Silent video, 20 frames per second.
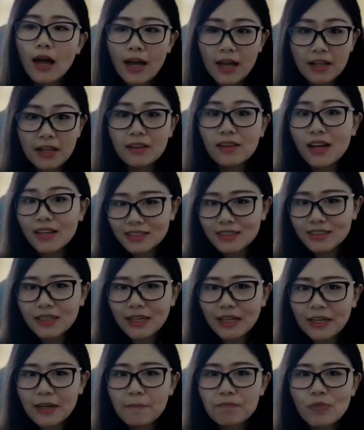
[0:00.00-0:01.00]
And
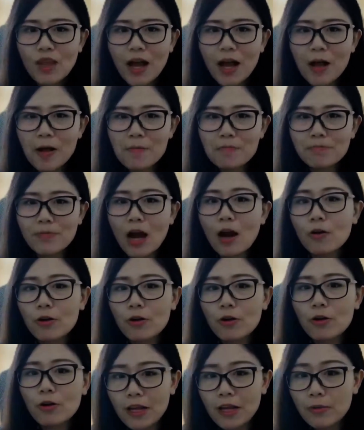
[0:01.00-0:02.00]
lastly, our
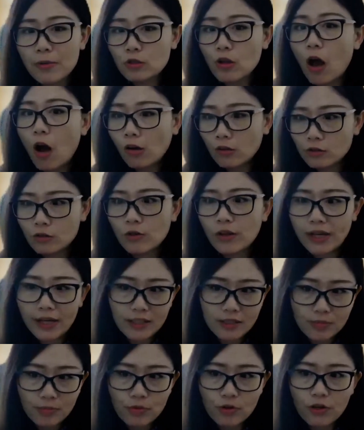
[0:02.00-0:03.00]
team is also
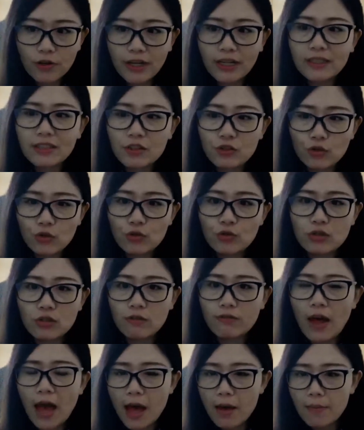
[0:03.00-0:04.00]
exploring the use
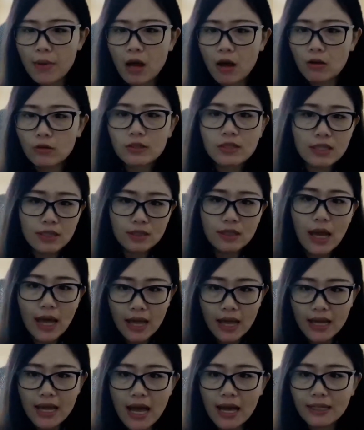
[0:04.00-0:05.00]
of ML
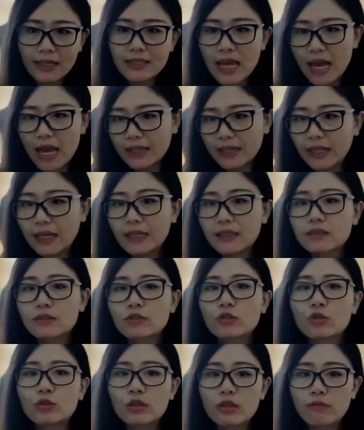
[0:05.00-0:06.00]
AI techniques
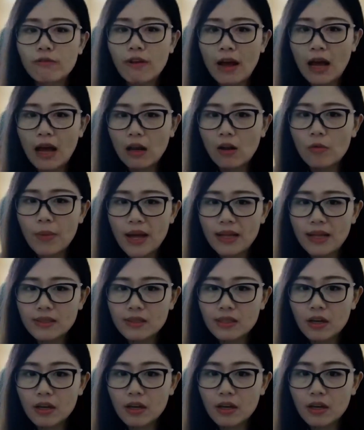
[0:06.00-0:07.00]
to develop and
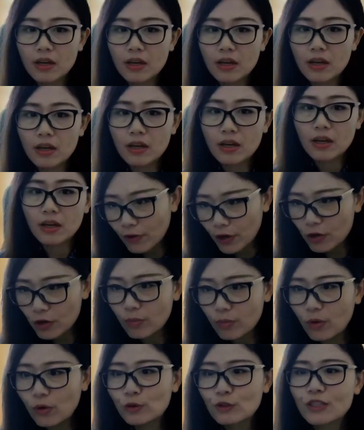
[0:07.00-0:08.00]
scale other
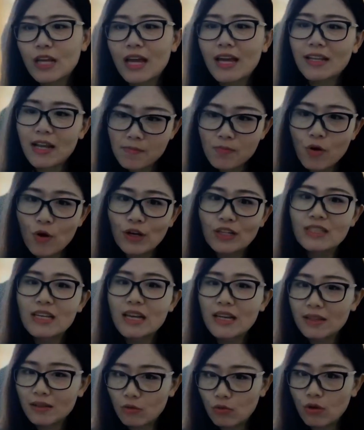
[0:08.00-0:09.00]
variables and endpoints
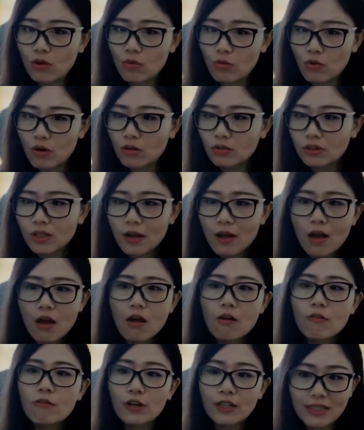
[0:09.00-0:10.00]
in the real world.
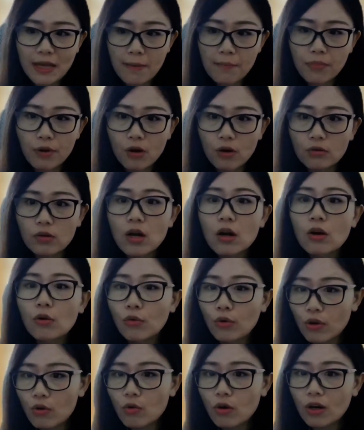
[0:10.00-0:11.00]
For example,
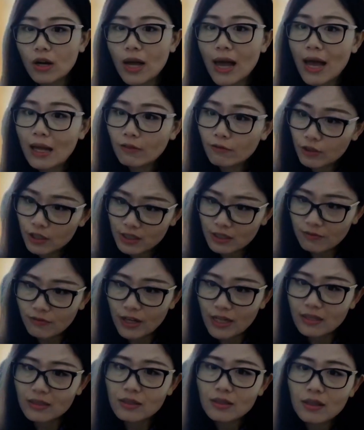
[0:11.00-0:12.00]
real-world adverse
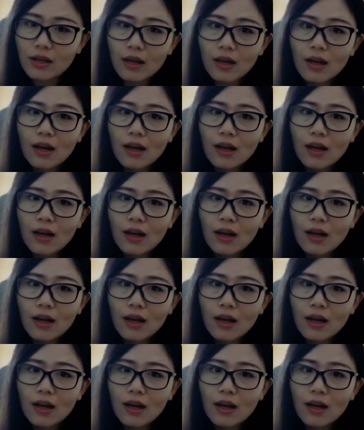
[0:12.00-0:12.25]
events.